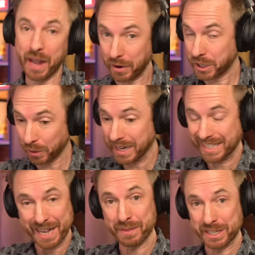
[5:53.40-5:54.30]
Now, I do
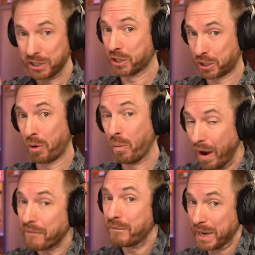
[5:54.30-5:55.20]
understand this is just on
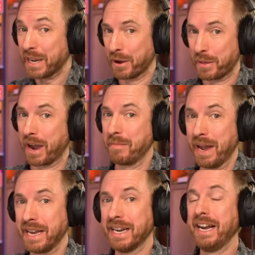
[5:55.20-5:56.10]
one video that I
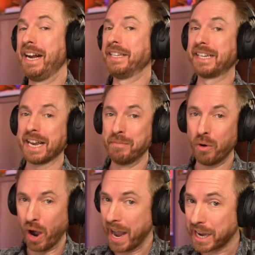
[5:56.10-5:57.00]
made, and to get a
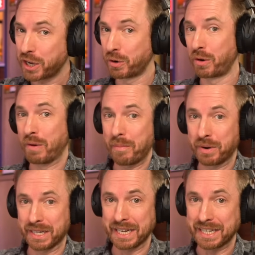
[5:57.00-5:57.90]
more accurate
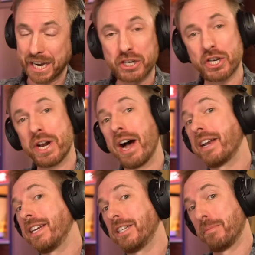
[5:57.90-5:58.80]
representation,
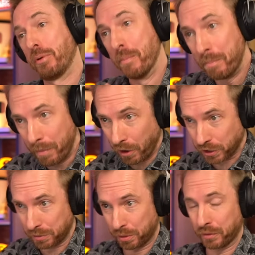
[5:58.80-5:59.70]
I need to put
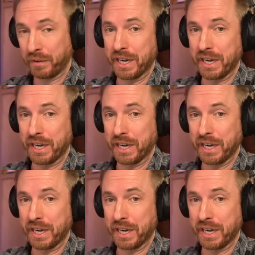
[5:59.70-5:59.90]
multiple